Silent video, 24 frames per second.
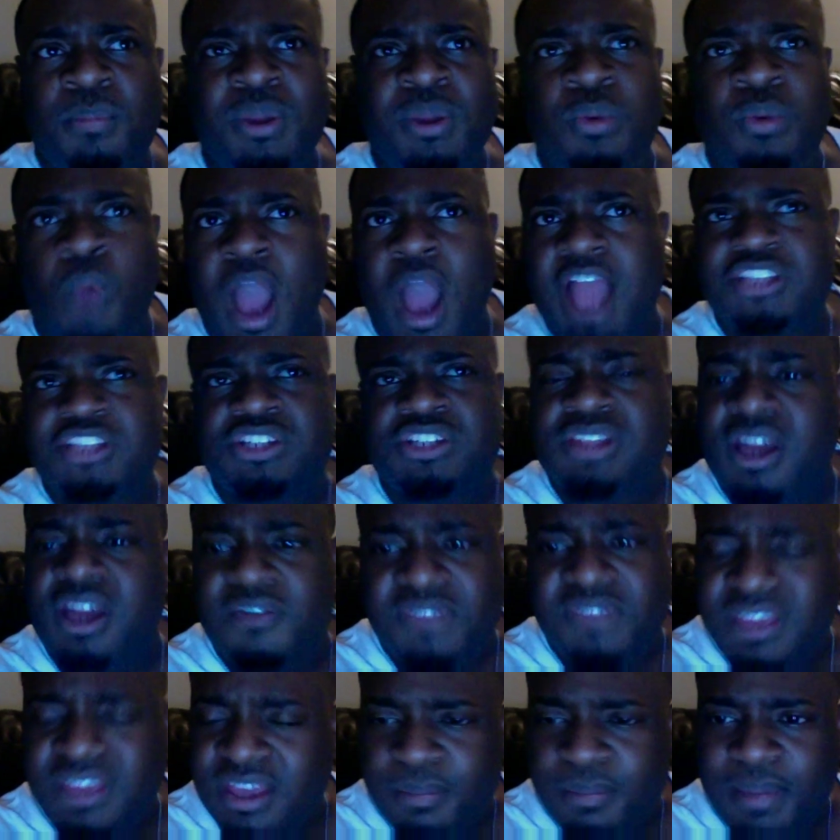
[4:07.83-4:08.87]
We watched
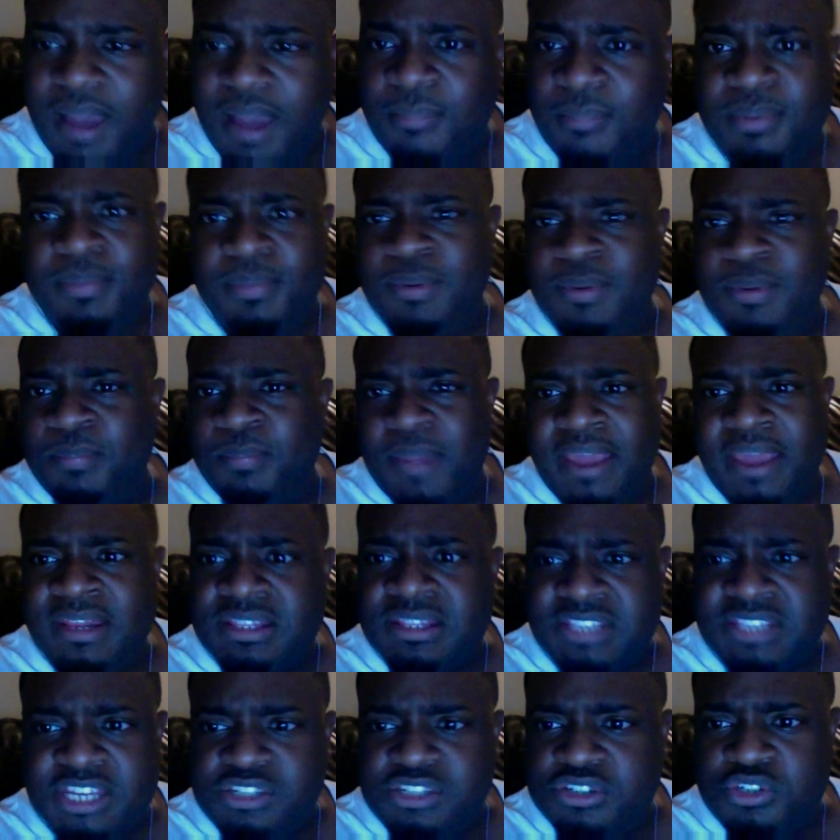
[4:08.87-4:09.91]
Love and Hip Hop. We've been paying
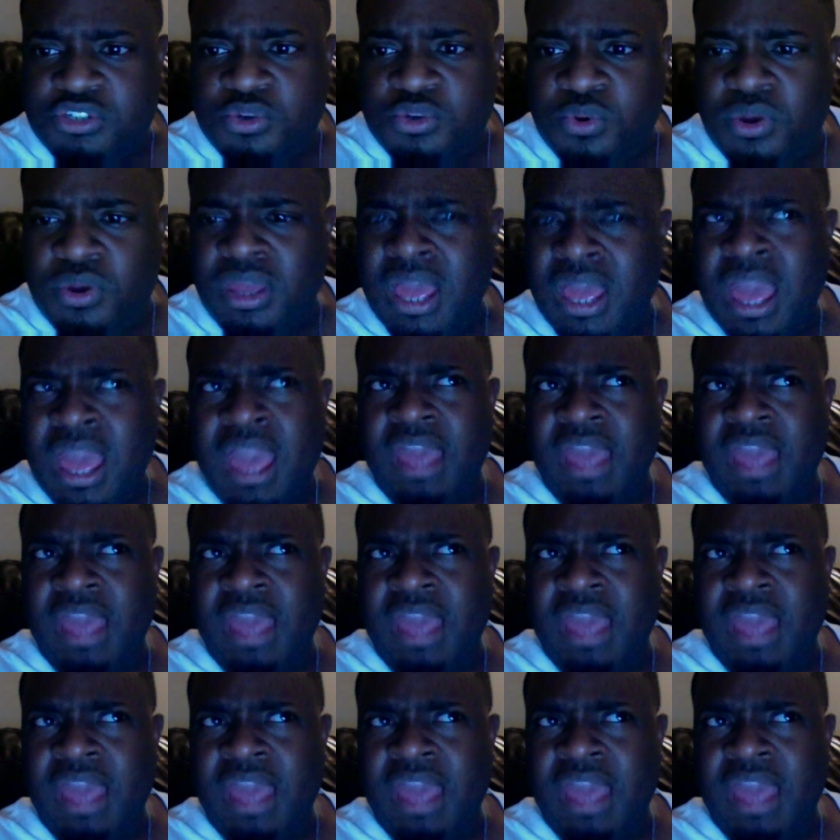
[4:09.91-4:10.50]
attention to it.